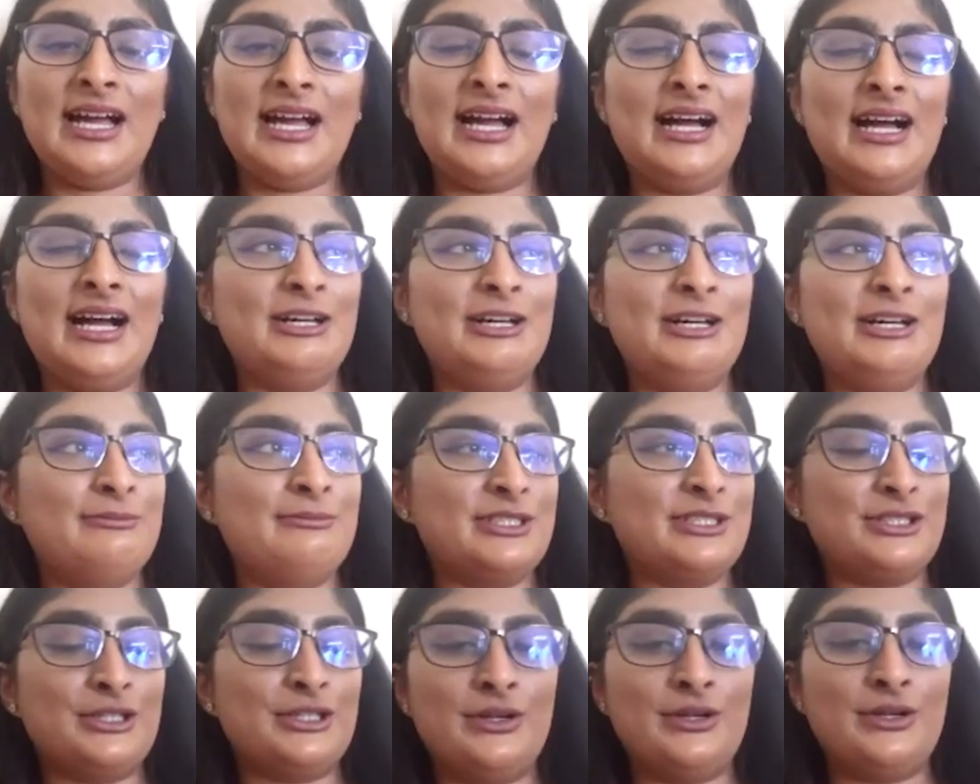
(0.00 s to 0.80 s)

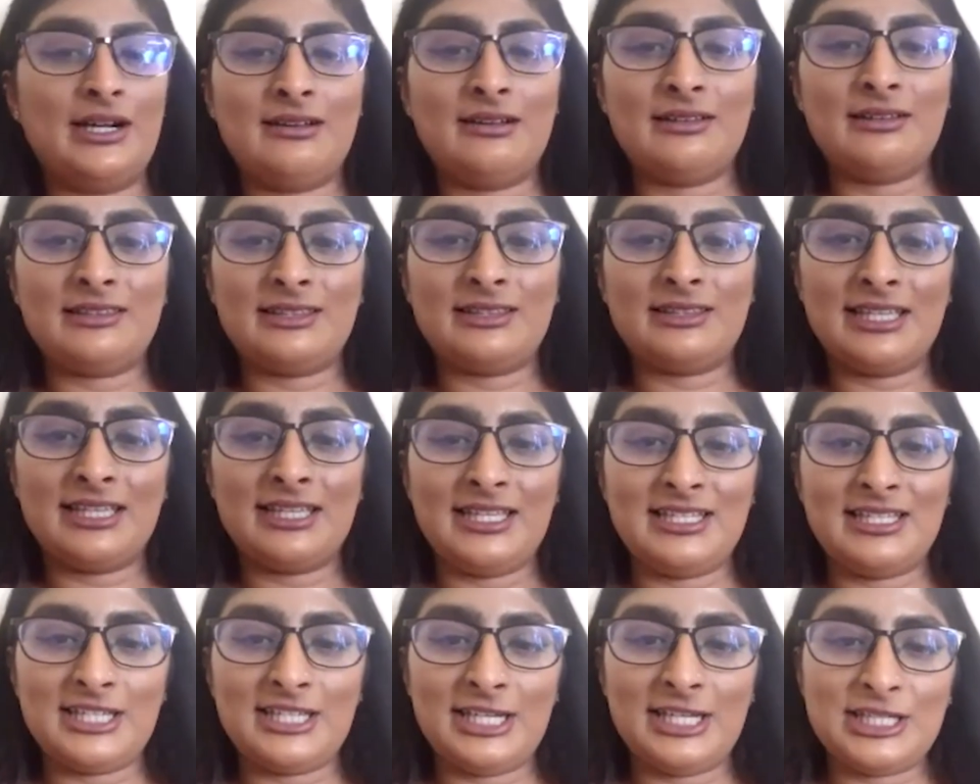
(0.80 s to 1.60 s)
So the
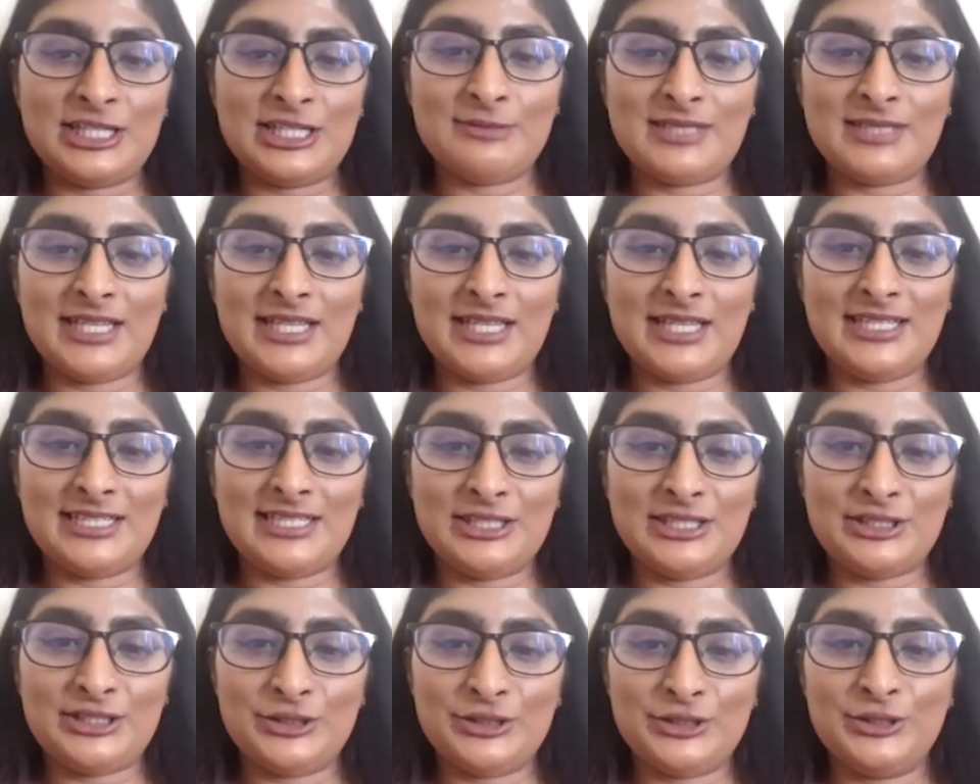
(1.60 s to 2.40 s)
internships that I
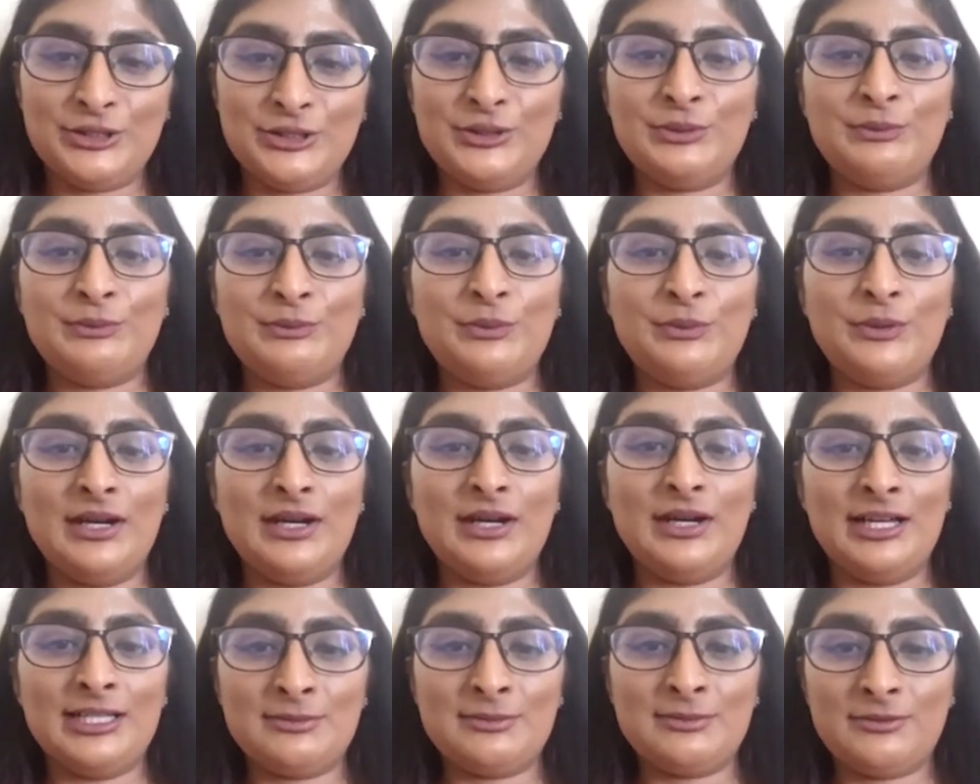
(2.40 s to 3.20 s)
did do
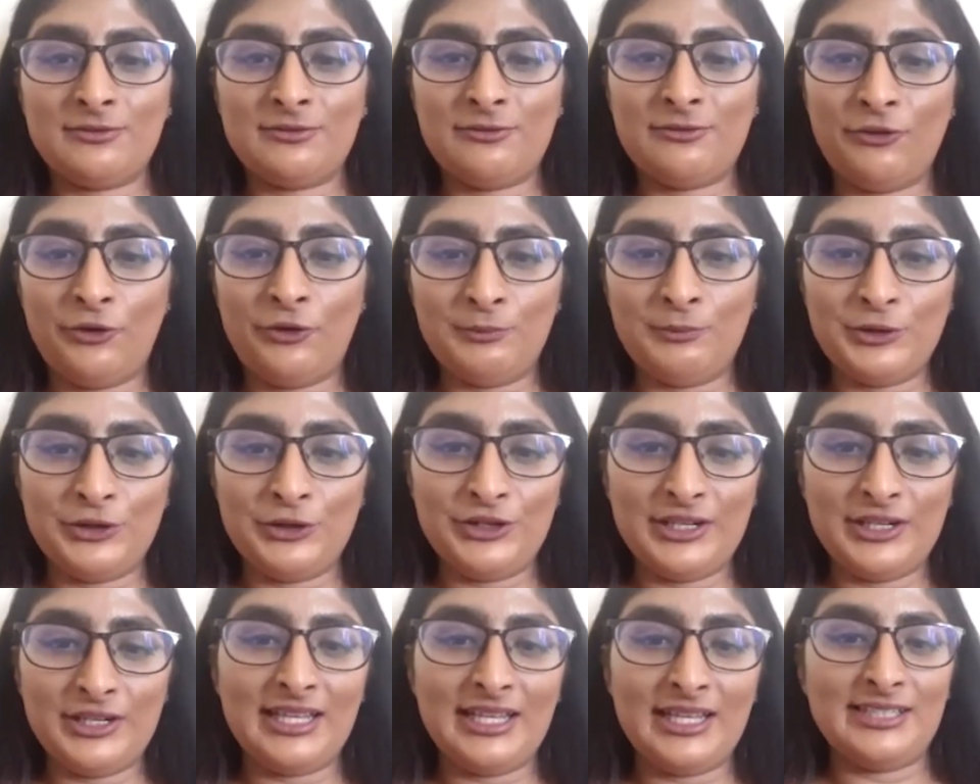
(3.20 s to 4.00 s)
were from
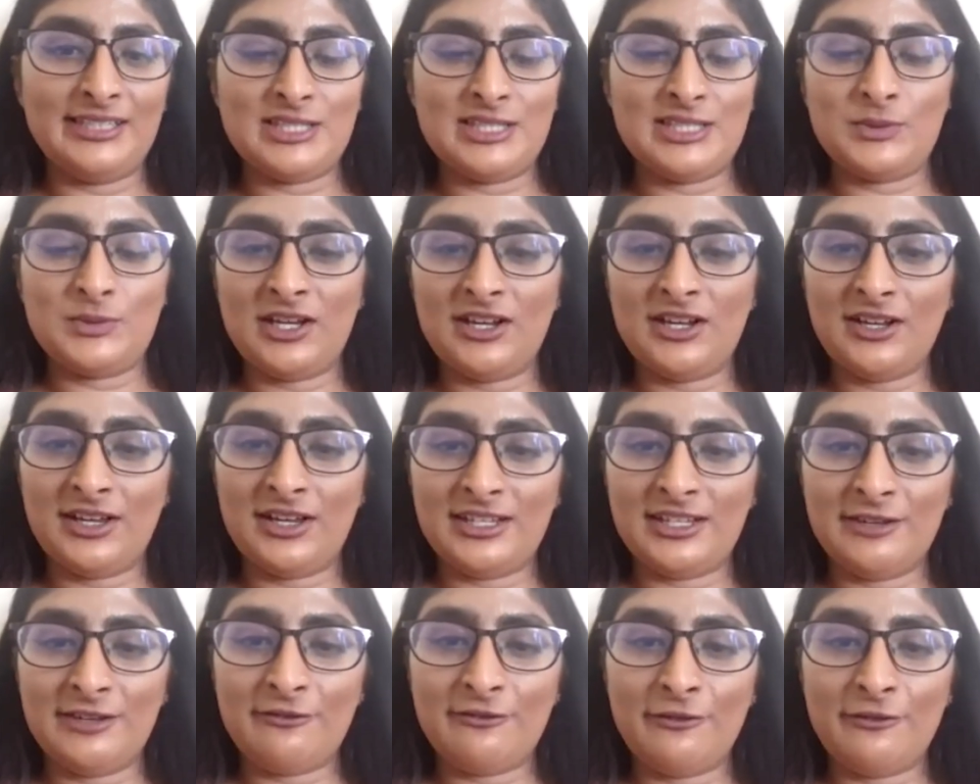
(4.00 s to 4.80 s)
uni. That's where I heard
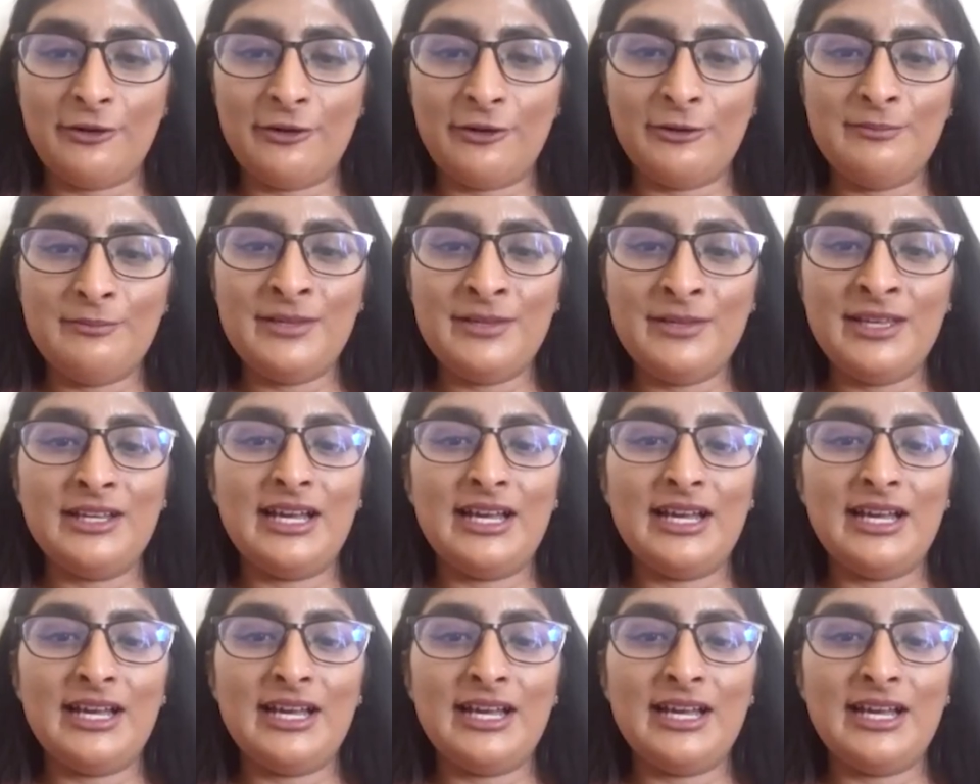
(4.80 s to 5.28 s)
it from.